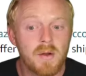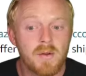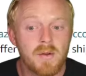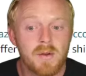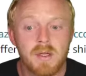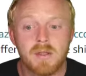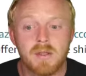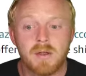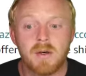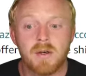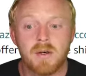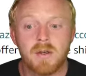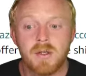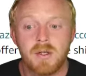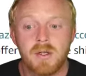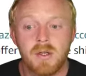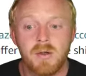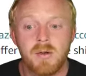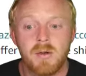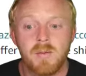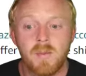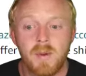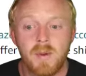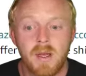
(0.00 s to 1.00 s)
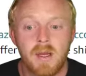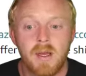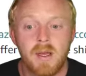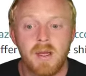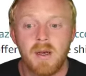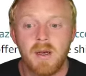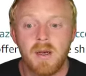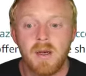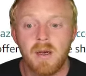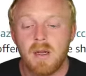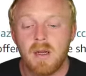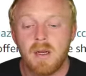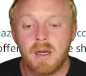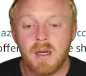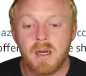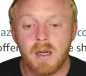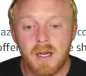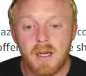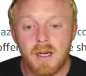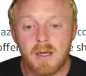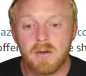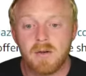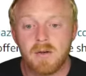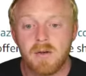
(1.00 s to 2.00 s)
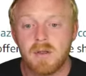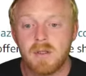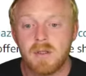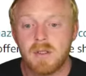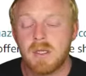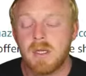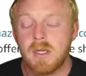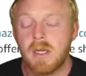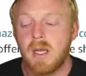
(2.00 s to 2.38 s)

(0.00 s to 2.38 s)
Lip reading: These are 2-pin connectors,